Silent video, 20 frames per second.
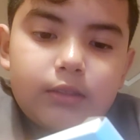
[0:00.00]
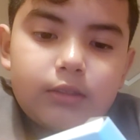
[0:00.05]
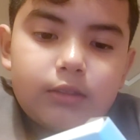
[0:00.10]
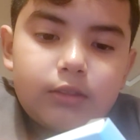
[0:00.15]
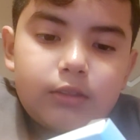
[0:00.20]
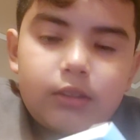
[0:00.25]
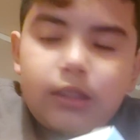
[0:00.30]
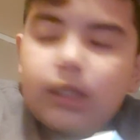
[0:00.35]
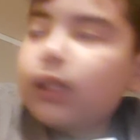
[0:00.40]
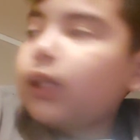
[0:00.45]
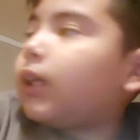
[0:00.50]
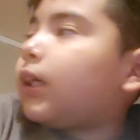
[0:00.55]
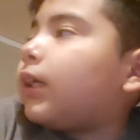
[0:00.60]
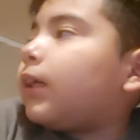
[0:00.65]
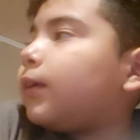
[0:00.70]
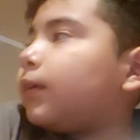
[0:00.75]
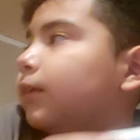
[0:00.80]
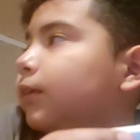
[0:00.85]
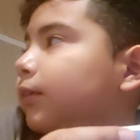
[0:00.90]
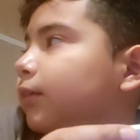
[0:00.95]
should I
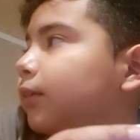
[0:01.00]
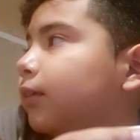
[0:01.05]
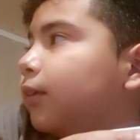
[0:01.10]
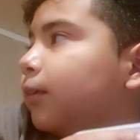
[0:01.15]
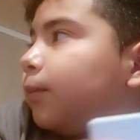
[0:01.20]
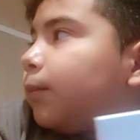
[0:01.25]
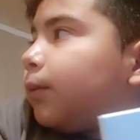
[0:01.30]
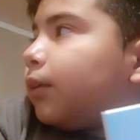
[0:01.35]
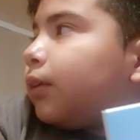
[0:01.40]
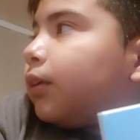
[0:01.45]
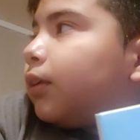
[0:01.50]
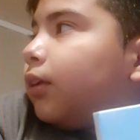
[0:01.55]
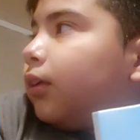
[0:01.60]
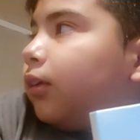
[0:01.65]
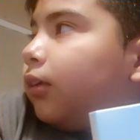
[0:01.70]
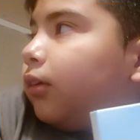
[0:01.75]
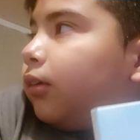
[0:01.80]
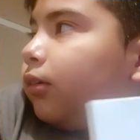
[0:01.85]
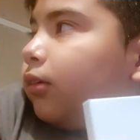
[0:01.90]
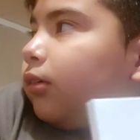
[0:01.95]
get the building?
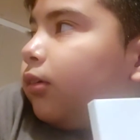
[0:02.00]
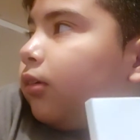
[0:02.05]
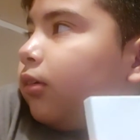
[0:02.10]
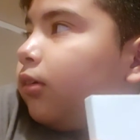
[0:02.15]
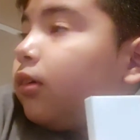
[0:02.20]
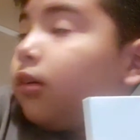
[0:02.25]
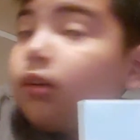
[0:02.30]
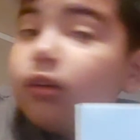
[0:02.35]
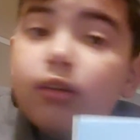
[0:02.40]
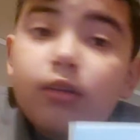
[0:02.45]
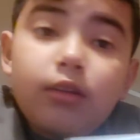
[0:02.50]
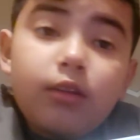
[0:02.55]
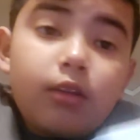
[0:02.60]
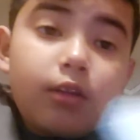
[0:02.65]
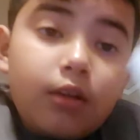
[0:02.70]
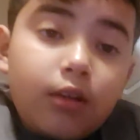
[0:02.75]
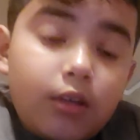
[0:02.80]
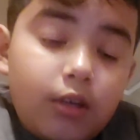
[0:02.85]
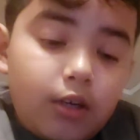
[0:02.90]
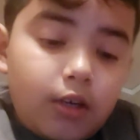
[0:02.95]

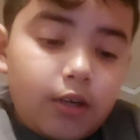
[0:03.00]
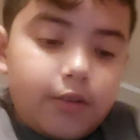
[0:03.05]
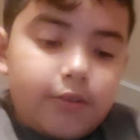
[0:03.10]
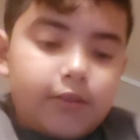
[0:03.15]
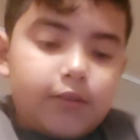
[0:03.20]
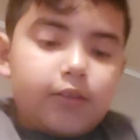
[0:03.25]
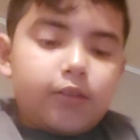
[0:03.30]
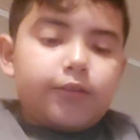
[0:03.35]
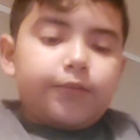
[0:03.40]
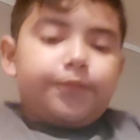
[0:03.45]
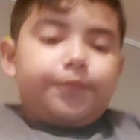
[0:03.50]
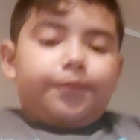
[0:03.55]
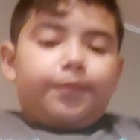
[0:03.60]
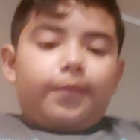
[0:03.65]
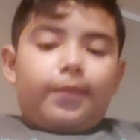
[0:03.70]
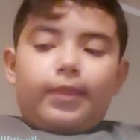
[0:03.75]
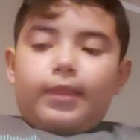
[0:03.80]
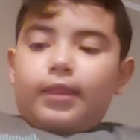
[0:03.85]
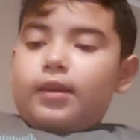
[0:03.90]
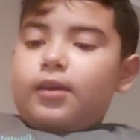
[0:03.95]
Oh,
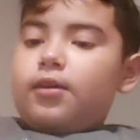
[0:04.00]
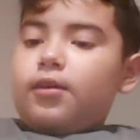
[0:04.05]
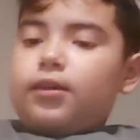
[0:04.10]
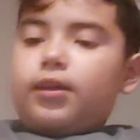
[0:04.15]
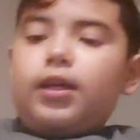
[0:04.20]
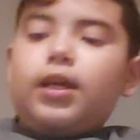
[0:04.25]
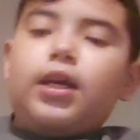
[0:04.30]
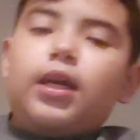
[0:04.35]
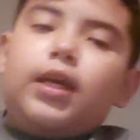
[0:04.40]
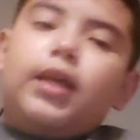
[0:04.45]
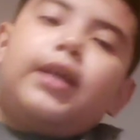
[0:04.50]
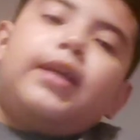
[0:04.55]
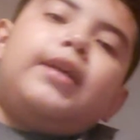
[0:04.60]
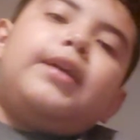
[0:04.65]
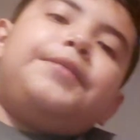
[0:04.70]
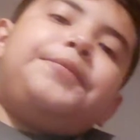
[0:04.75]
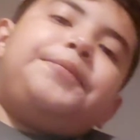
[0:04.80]
okay.